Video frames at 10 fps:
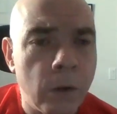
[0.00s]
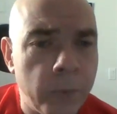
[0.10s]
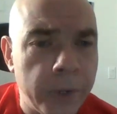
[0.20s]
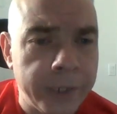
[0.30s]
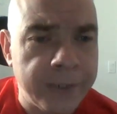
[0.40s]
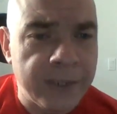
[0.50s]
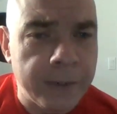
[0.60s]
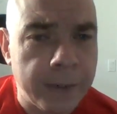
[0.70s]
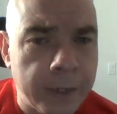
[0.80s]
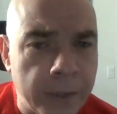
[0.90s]
Released
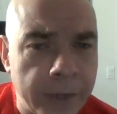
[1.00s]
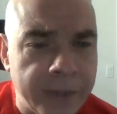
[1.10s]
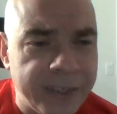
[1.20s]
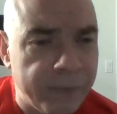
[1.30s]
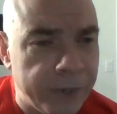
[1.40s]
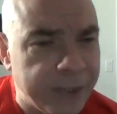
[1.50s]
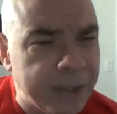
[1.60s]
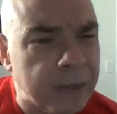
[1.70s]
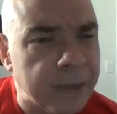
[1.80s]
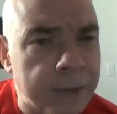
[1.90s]
in
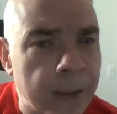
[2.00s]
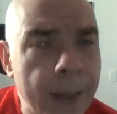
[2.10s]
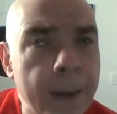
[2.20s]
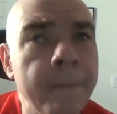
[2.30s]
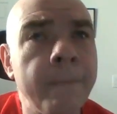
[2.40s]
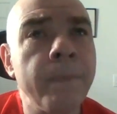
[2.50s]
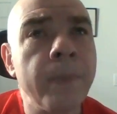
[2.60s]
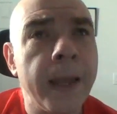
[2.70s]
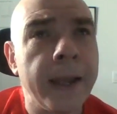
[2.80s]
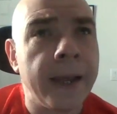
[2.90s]
1976.
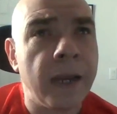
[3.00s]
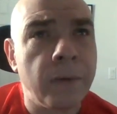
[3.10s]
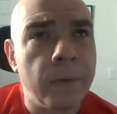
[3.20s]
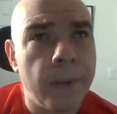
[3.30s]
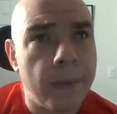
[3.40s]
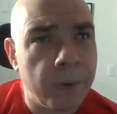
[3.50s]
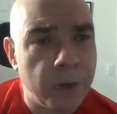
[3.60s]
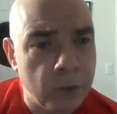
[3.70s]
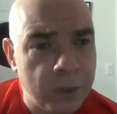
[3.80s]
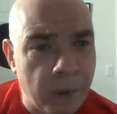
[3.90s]
Again,
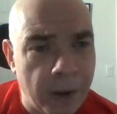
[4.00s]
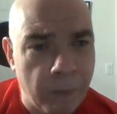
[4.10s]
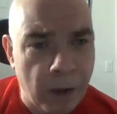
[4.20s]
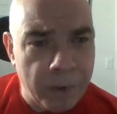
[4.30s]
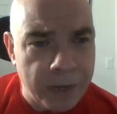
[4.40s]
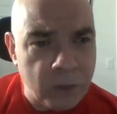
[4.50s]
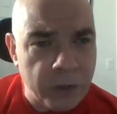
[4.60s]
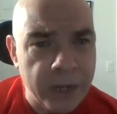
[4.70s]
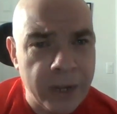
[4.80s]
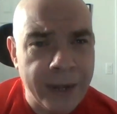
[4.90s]
produced by Bob
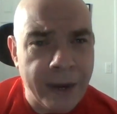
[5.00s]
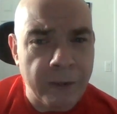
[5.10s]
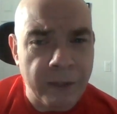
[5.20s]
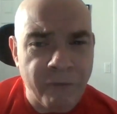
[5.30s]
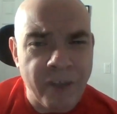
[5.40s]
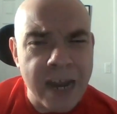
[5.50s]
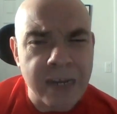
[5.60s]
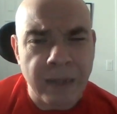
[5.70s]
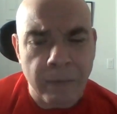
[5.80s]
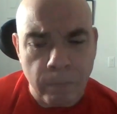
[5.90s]
Ezrin. Now, the
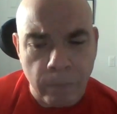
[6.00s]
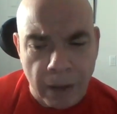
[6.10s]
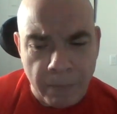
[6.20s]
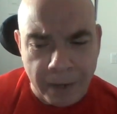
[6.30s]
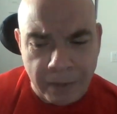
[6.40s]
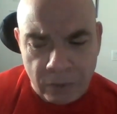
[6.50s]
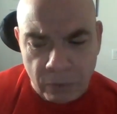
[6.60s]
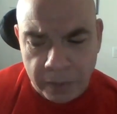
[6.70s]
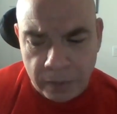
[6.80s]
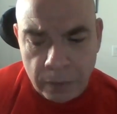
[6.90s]
fact that
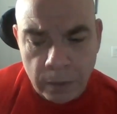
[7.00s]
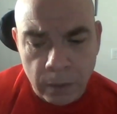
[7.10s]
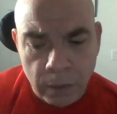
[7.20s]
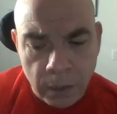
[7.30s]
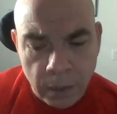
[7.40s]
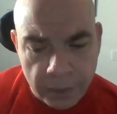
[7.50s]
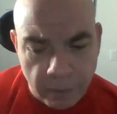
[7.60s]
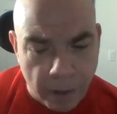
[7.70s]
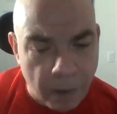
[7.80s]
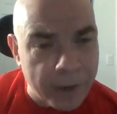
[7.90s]

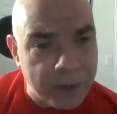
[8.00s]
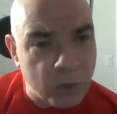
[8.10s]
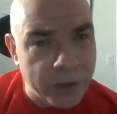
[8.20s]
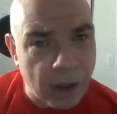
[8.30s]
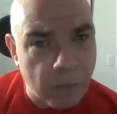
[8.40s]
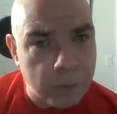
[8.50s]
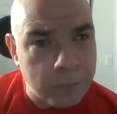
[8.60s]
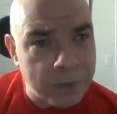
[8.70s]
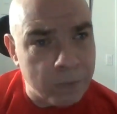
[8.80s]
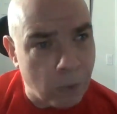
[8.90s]
the Bob Ezrin
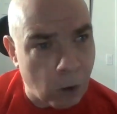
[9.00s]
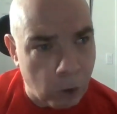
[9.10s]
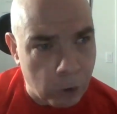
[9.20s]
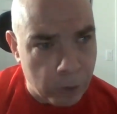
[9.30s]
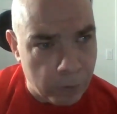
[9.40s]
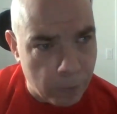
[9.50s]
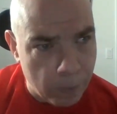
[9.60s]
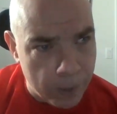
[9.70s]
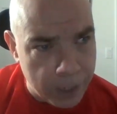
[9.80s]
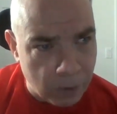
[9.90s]
albums are,
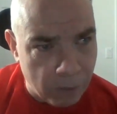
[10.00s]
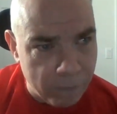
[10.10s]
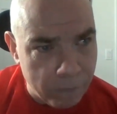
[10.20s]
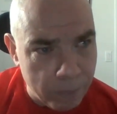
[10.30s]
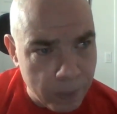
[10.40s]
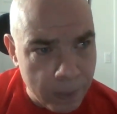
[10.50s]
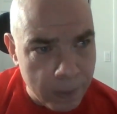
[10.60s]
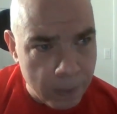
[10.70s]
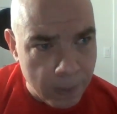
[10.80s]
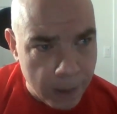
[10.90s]
you know,
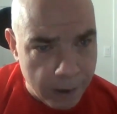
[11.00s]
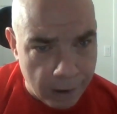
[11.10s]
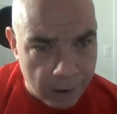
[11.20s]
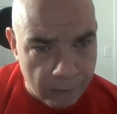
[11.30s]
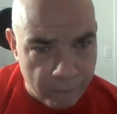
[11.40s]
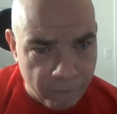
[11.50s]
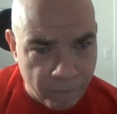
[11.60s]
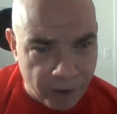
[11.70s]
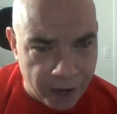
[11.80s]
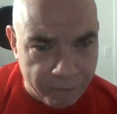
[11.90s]

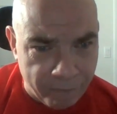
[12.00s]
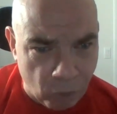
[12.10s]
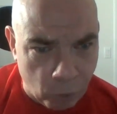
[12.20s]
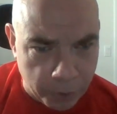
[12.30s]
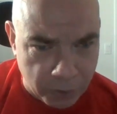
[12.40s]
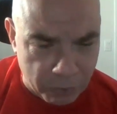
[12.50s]
5, 4, and